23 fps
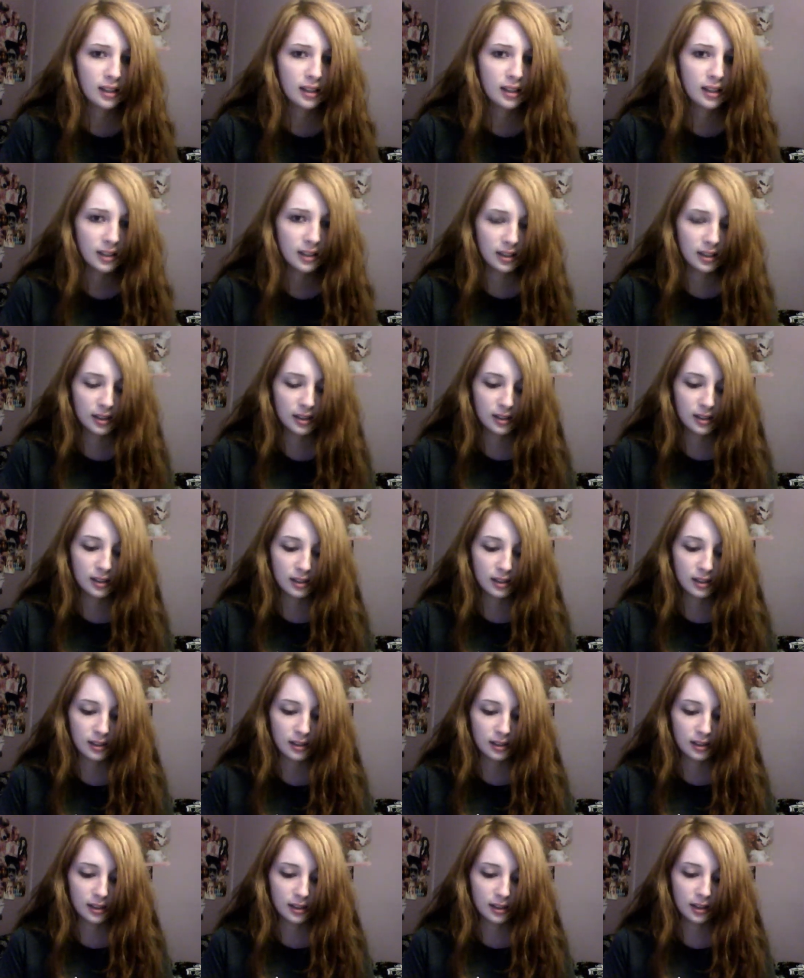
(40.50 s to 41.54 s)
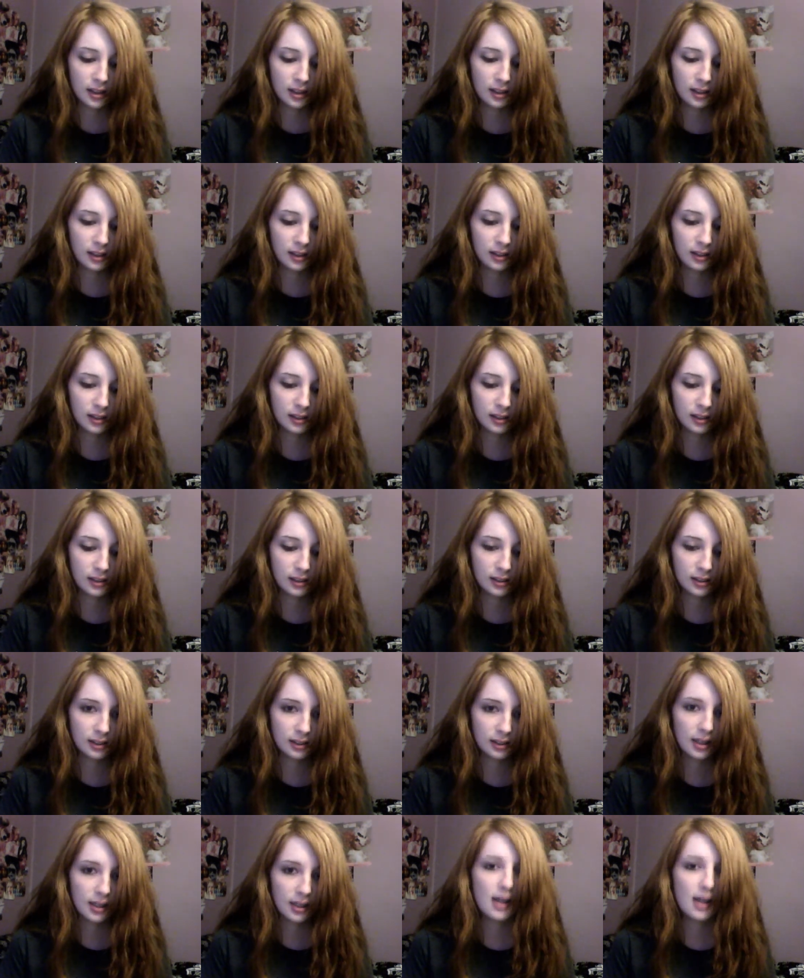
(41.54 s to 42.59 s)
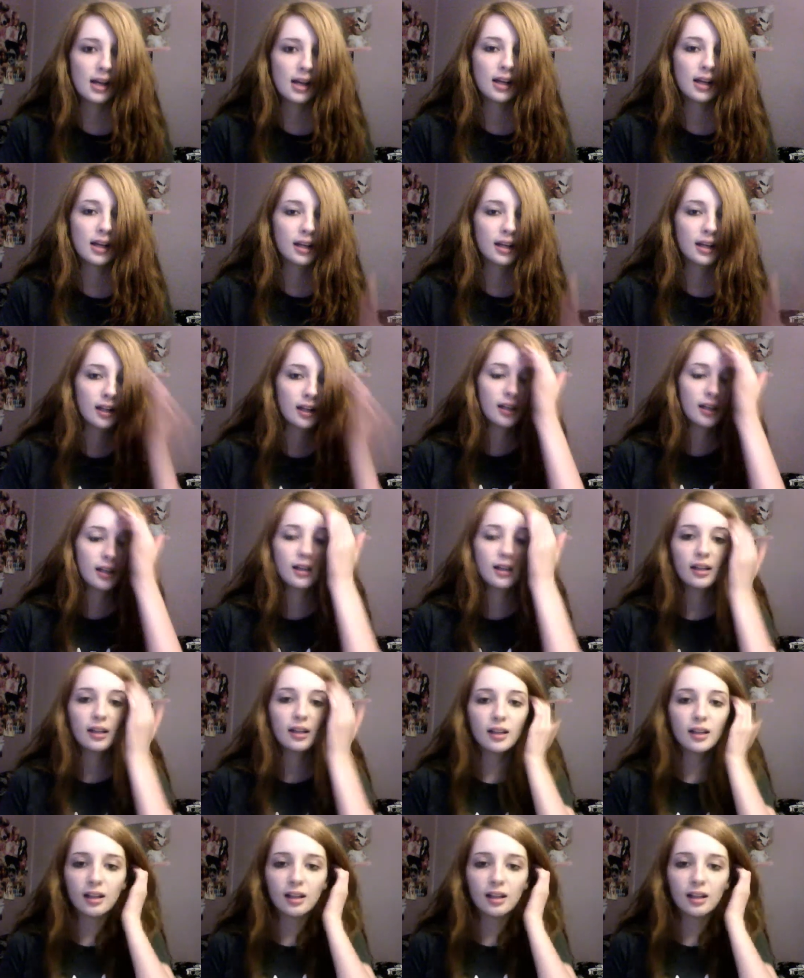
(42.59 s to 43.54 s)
Nobody speaks.